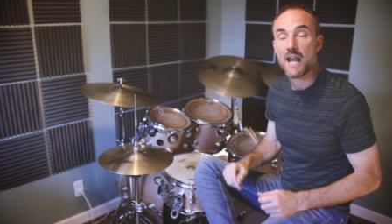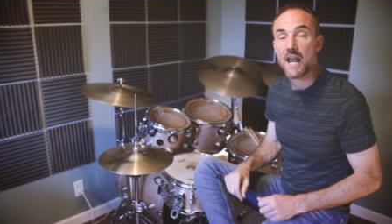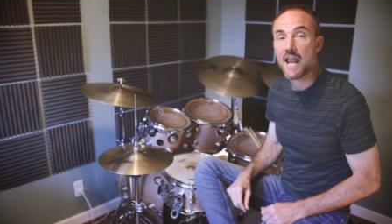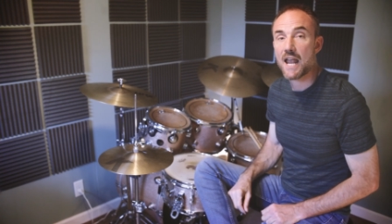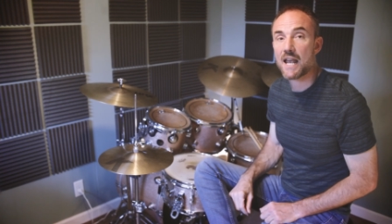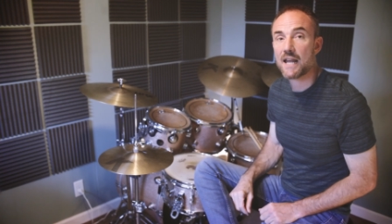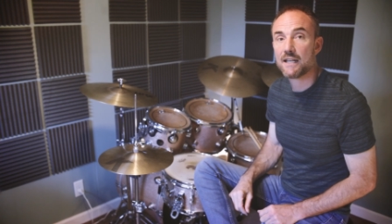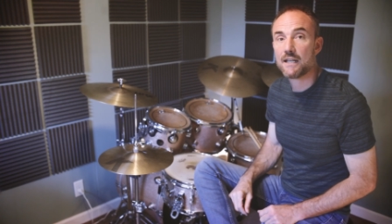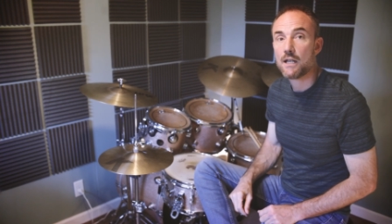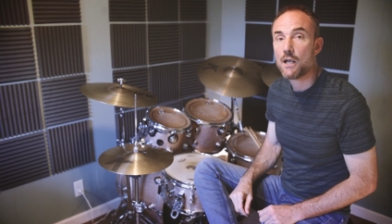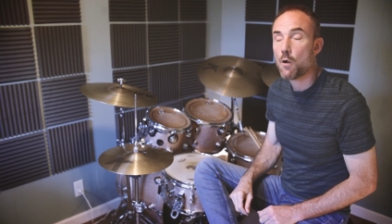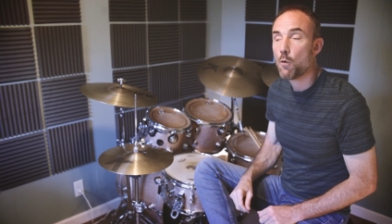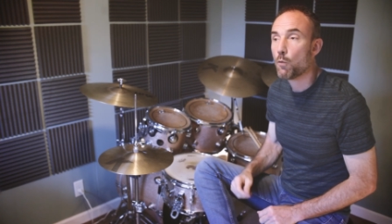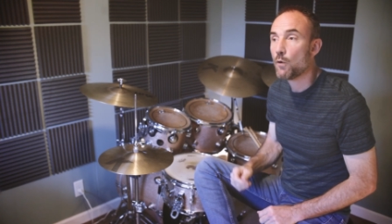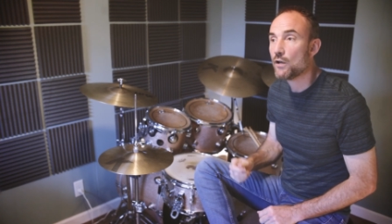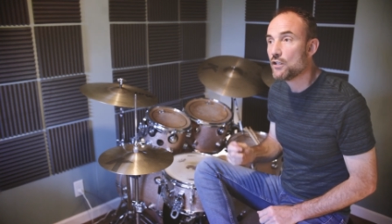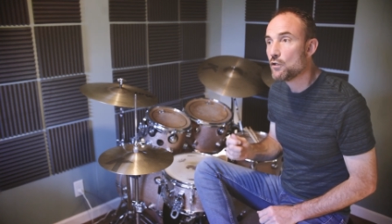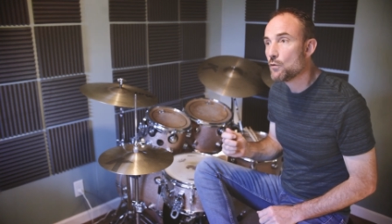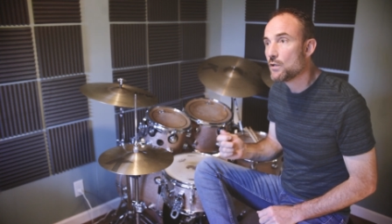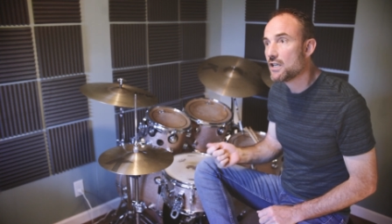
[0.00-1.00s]
And
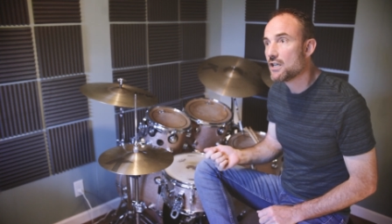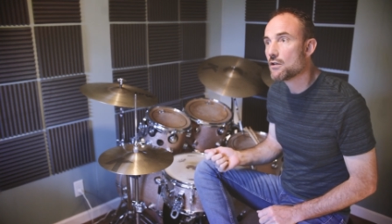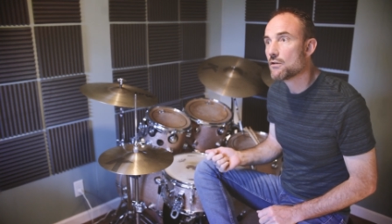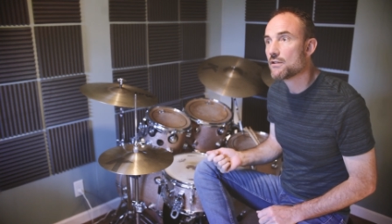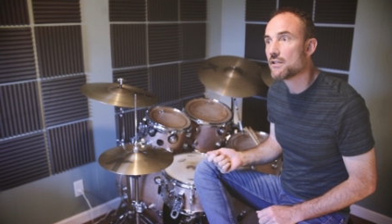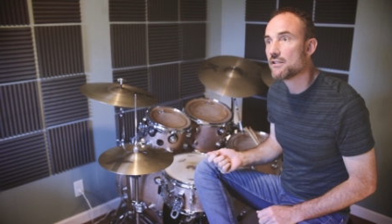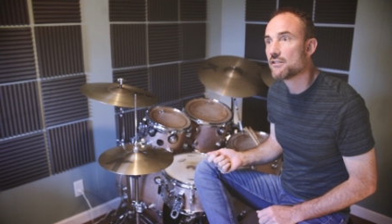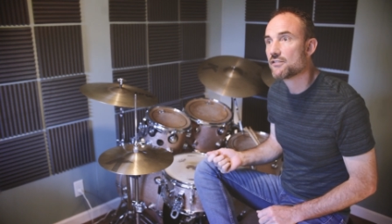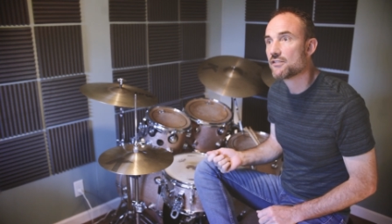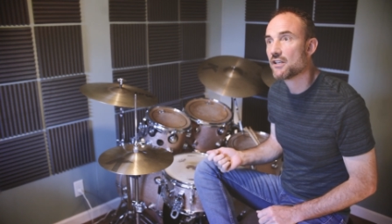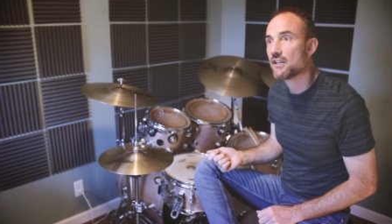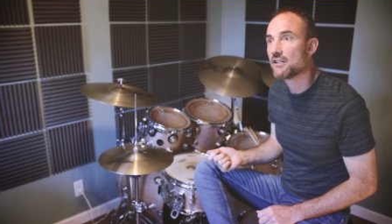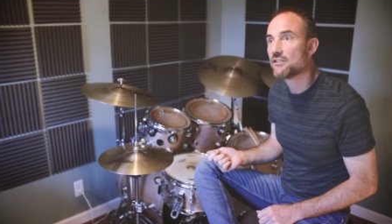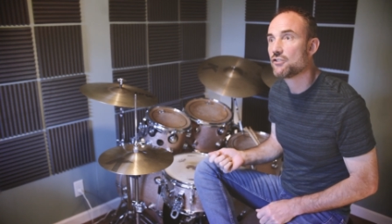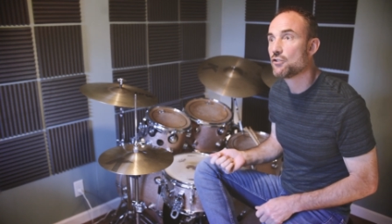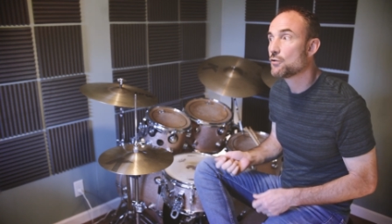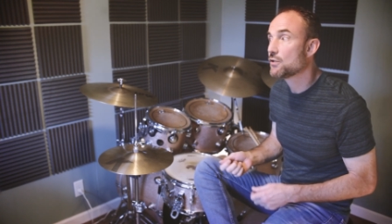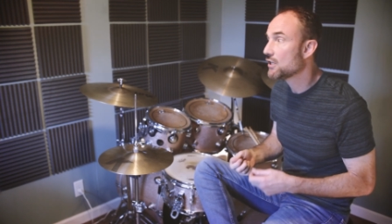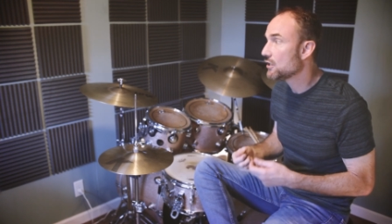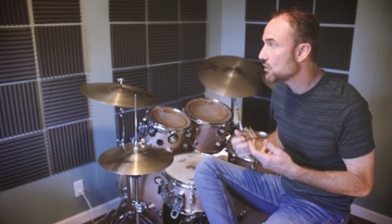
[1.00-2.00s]
when you hear these things,
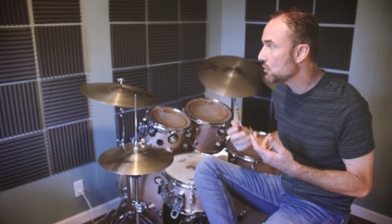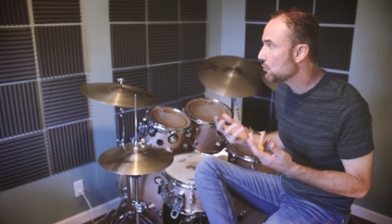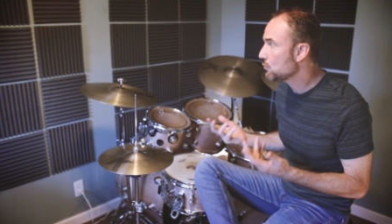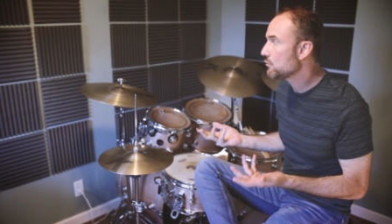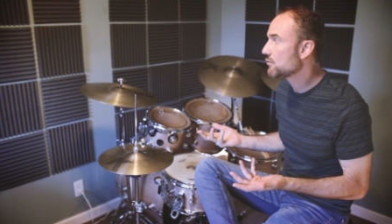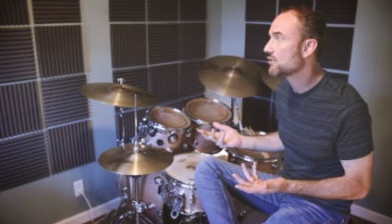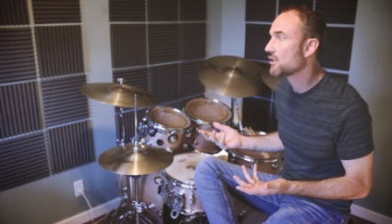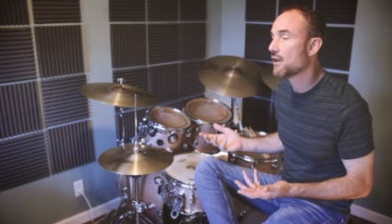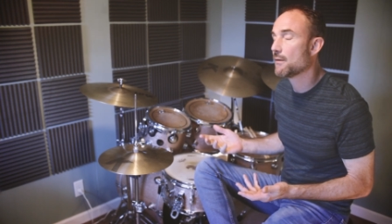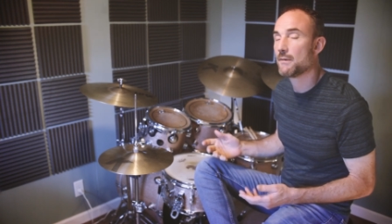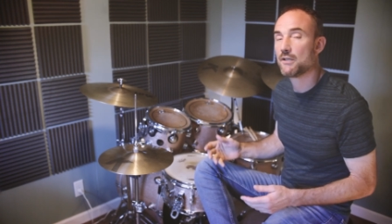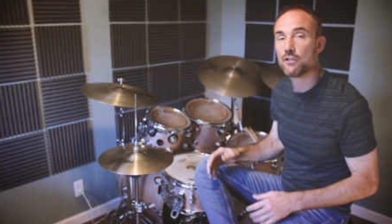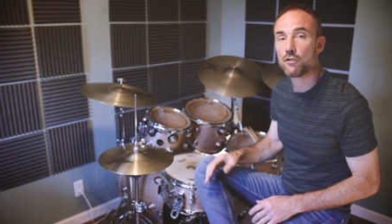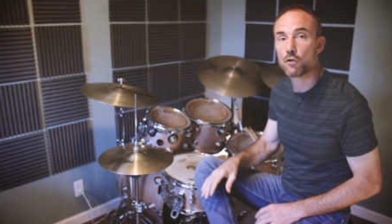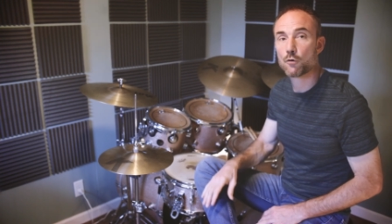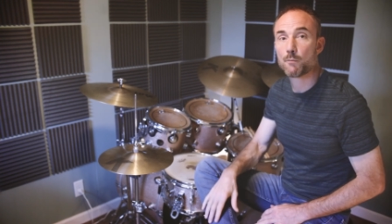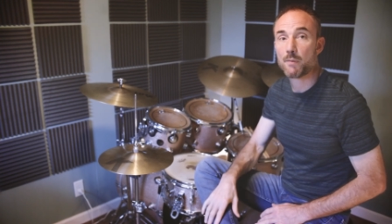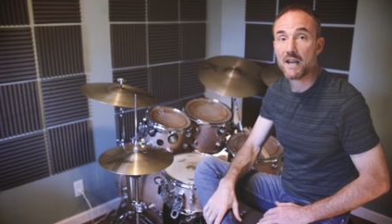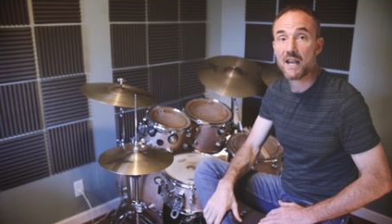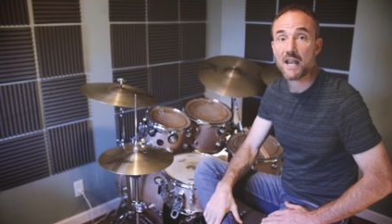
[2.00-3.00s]
you can use them in
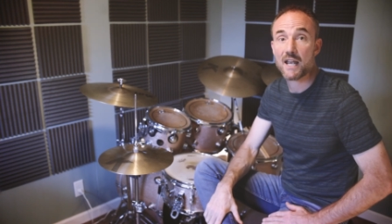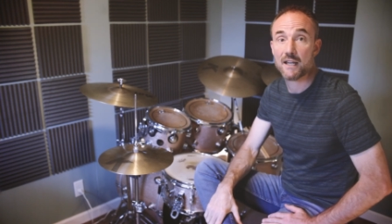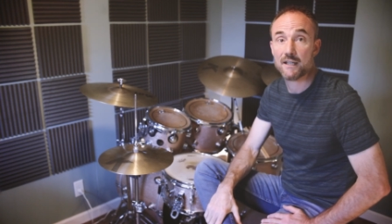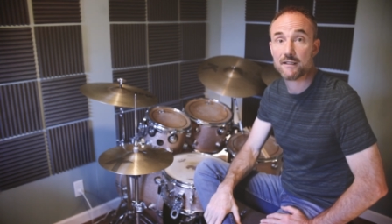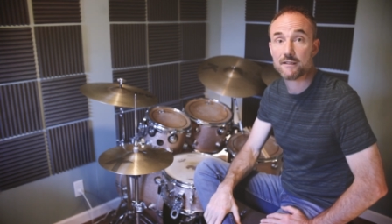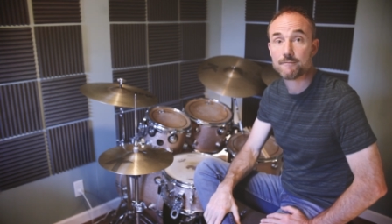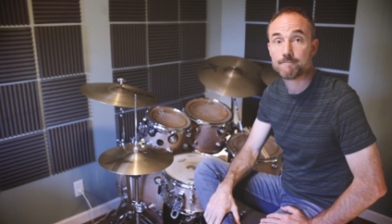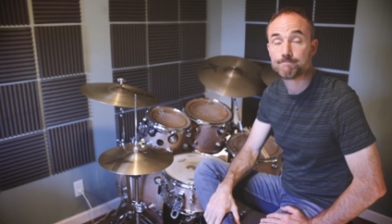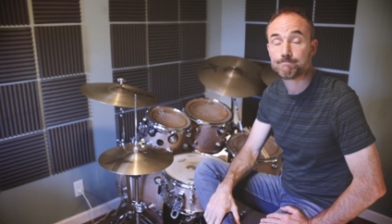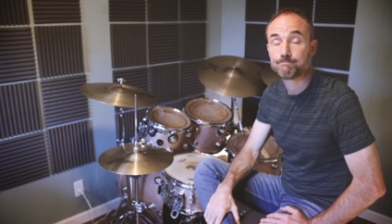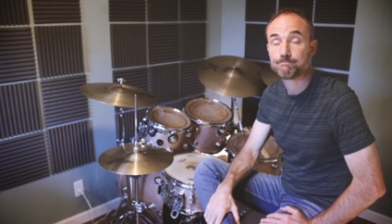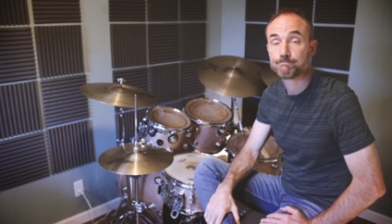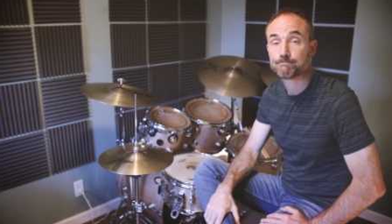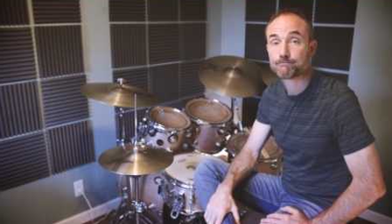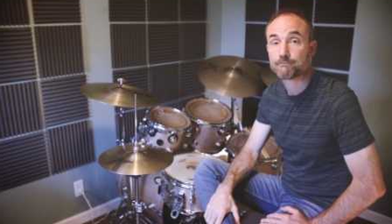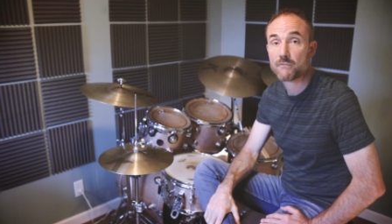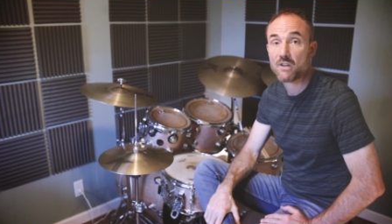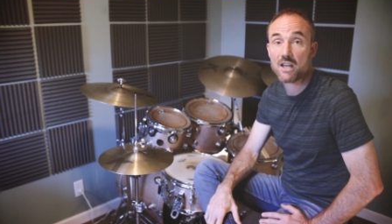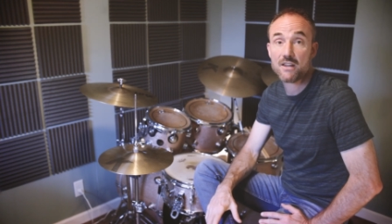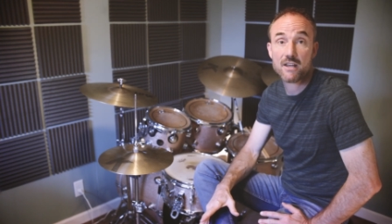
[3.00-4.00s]
your band,
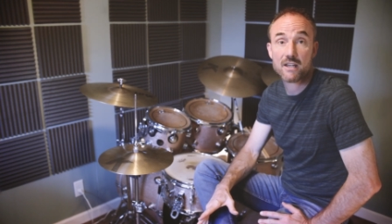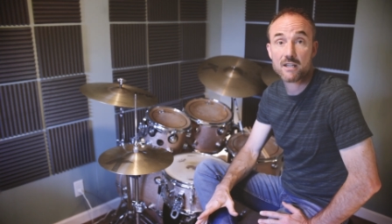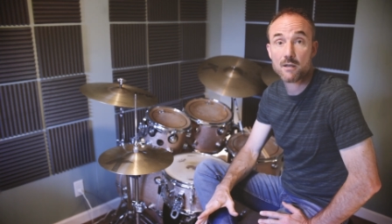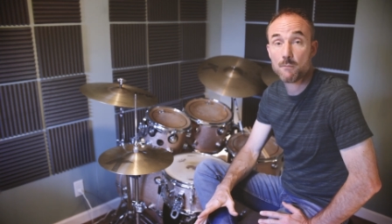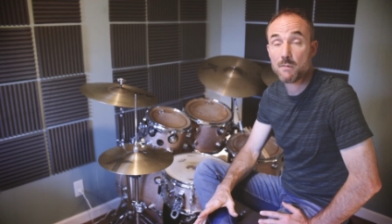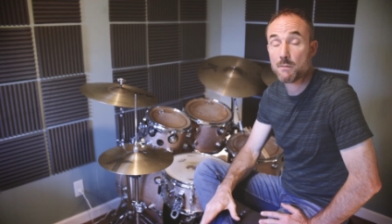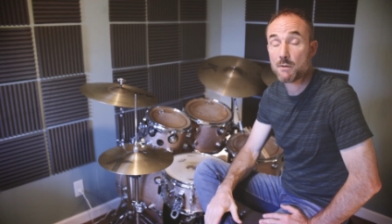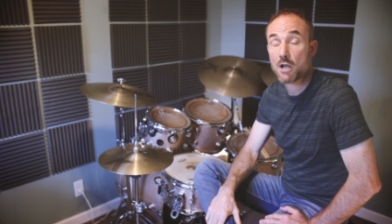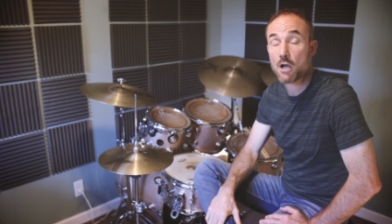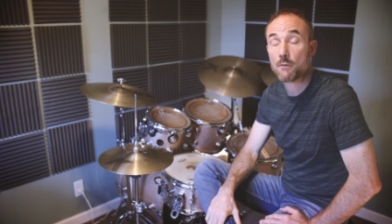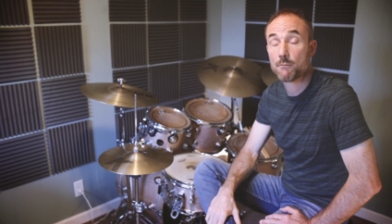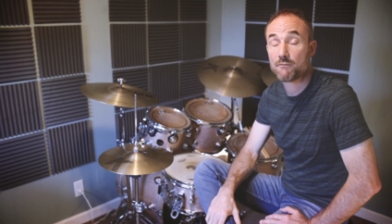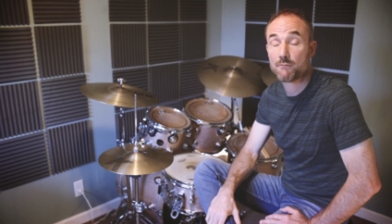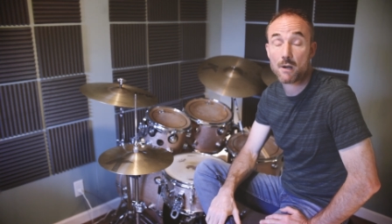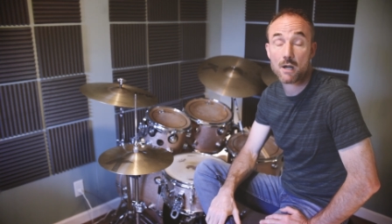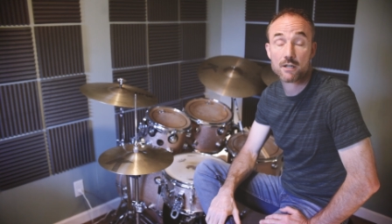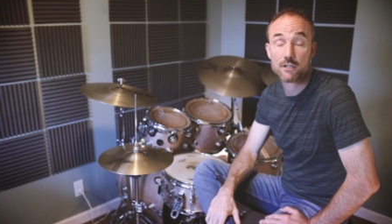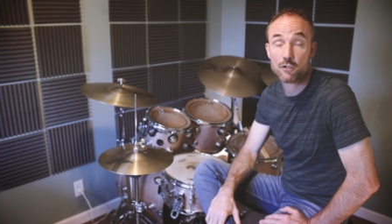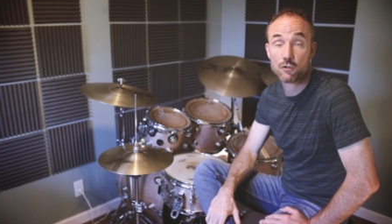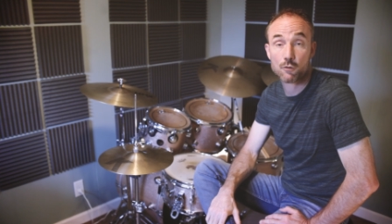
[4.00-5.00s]
and they can become
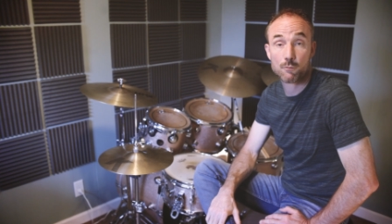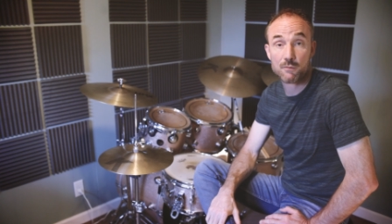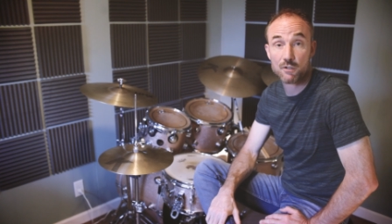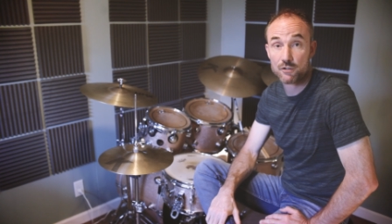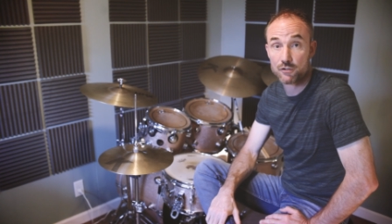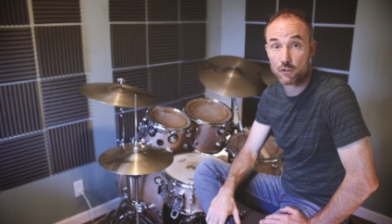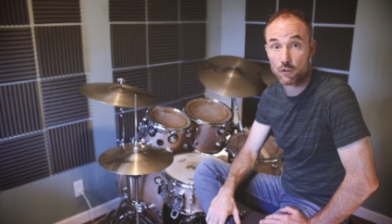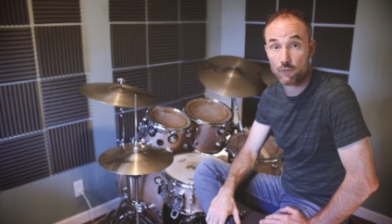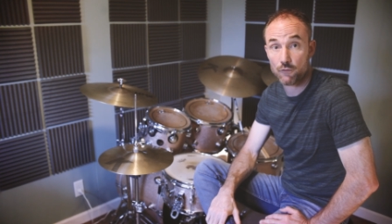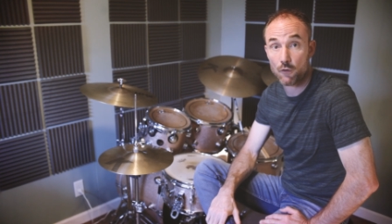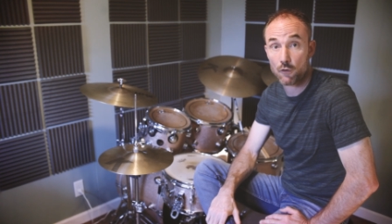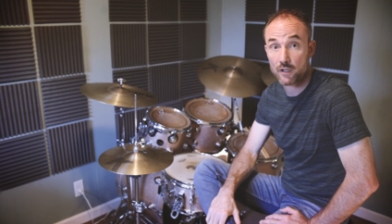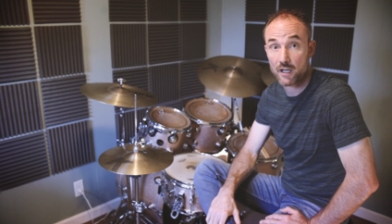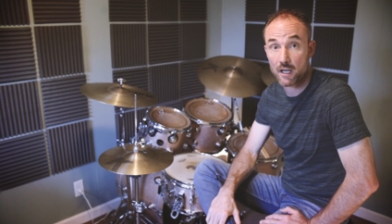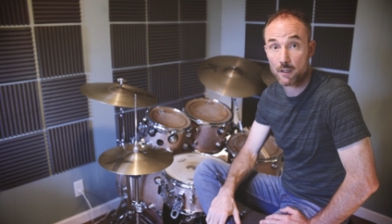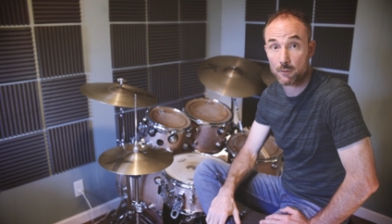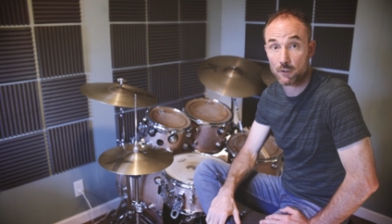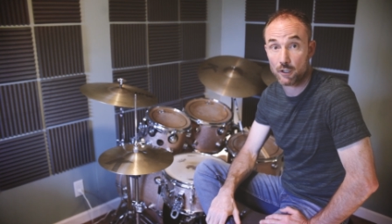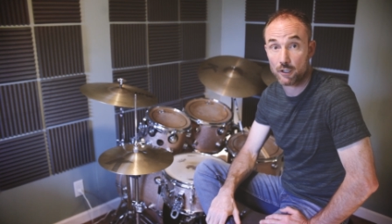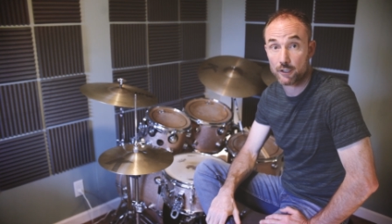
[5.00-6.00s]
part of your musical
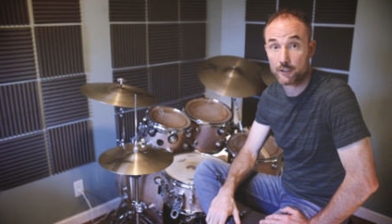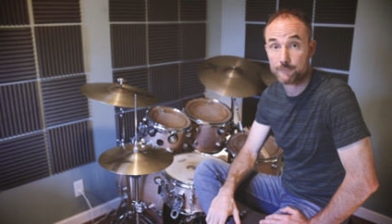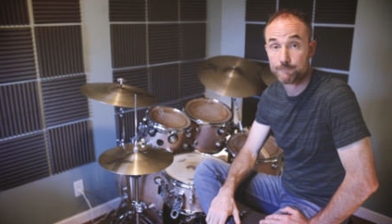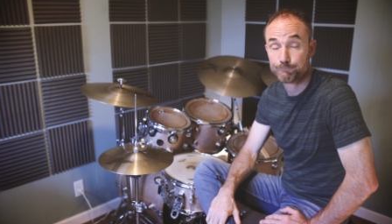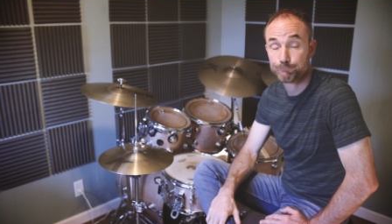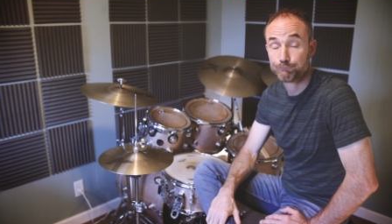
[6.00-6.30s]
vocabulary.